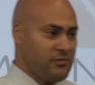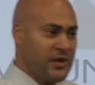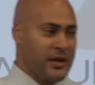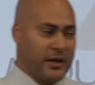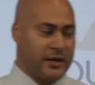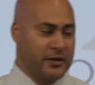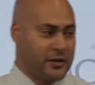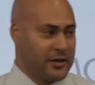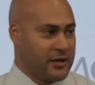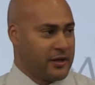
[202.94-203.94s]
And
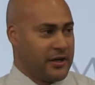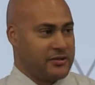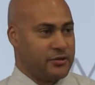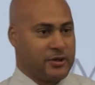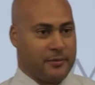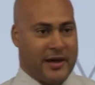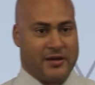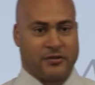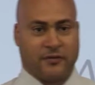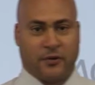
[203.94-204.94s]
as you can
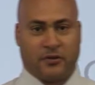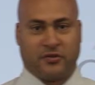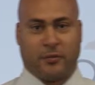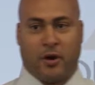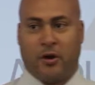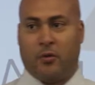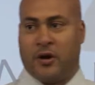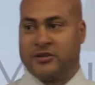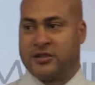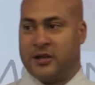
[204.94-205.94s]
imagine, folks from all
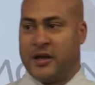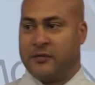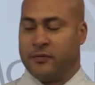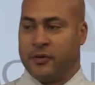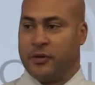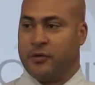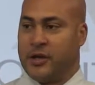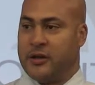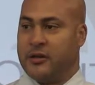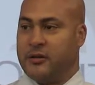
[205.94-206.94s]
walks of life. We're
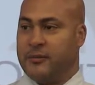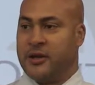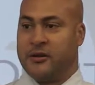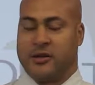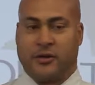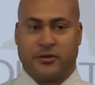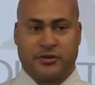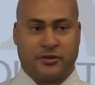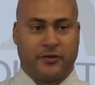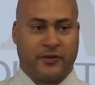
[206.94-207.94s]
located in medically
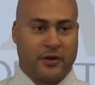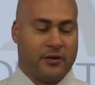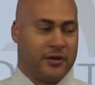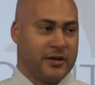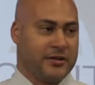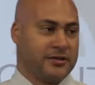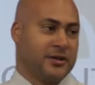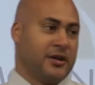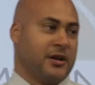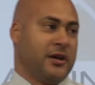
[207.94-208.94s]
underserved areas,
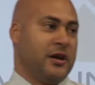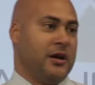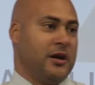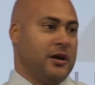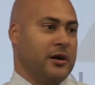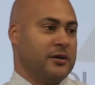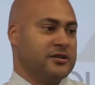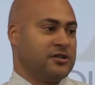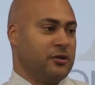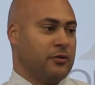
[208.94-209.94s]
and
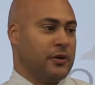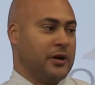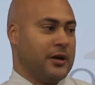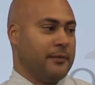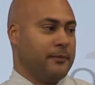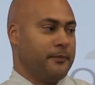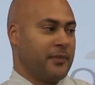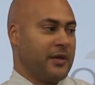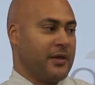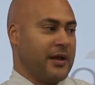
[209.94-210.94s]
so
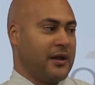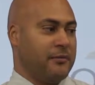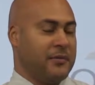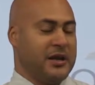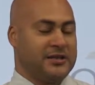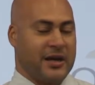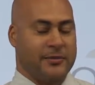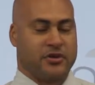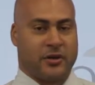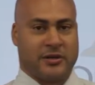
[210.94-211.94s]
that many
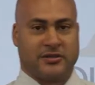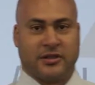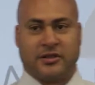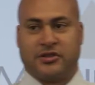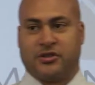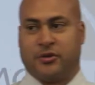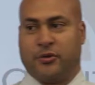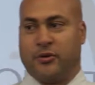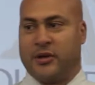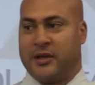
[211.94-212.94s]
times translates
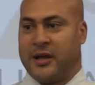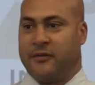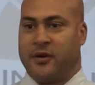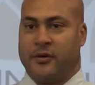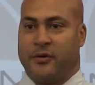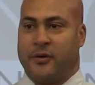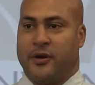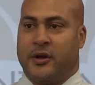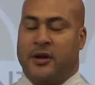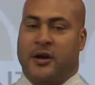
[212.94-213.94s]
to a lot of other
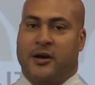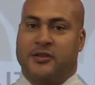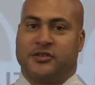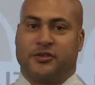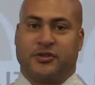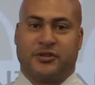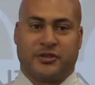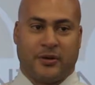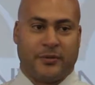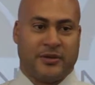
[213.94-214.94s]
social
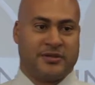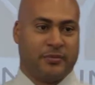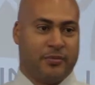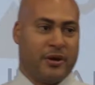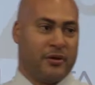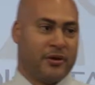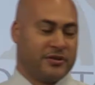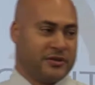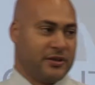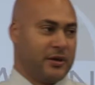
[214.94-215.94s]
determinants and
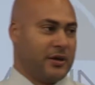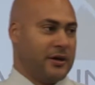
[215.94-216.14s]
barriers that